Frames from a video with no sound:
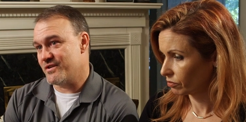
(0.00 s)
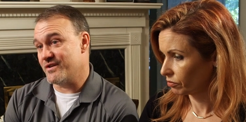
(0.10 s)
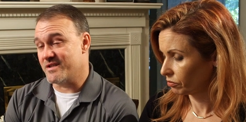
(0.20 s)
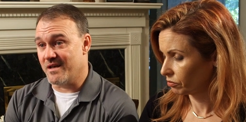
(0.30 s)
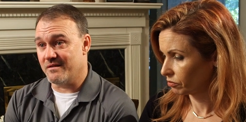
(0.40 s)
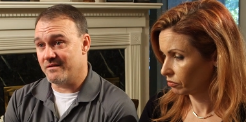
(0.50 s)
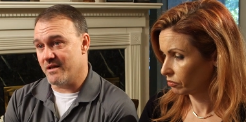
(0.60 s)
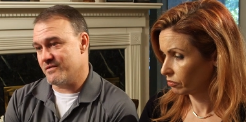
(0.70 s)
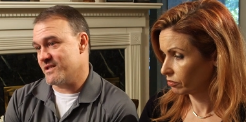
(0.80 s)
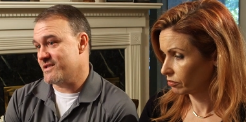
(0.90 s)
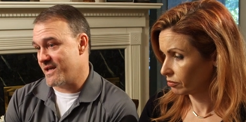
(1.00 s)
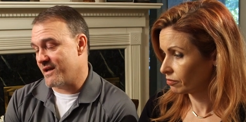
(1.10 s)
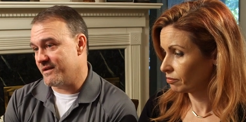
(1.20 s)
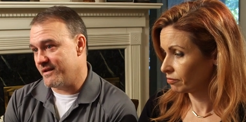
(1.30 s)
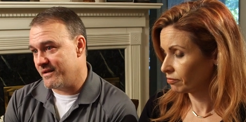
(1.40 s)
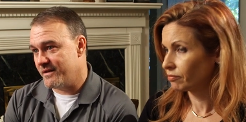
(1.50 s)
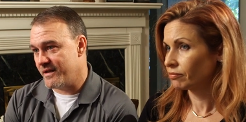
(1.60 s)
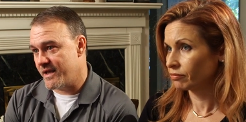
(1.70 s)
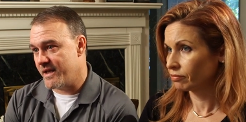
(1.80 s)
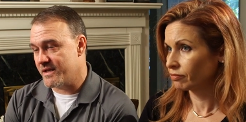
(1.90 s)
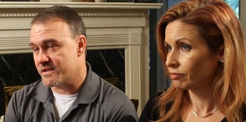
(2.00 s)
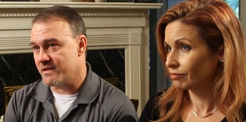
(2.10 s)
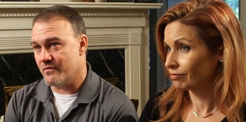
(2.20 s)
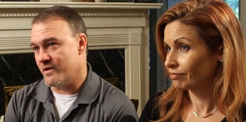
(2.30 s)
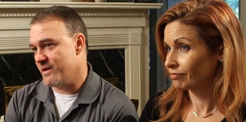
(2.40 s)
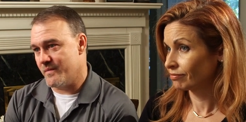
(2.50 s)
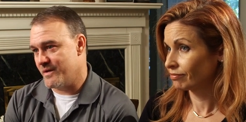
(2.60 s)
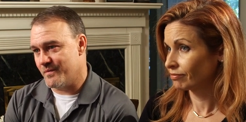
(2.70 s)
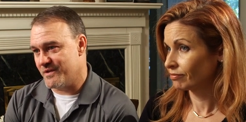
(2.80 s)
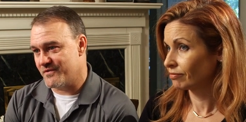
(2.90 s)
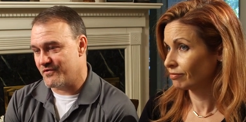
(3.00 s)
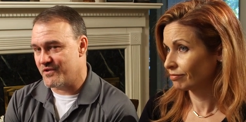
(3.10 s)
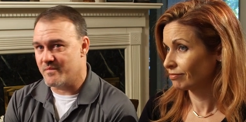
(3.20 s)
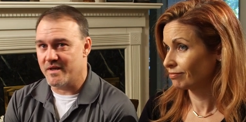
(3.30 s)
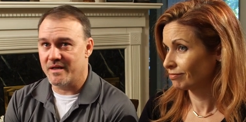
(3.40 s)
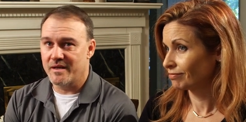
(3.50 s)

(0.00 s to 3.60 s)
Speaker 1: turns out that was exactly the case. There wasn't a better place for her to be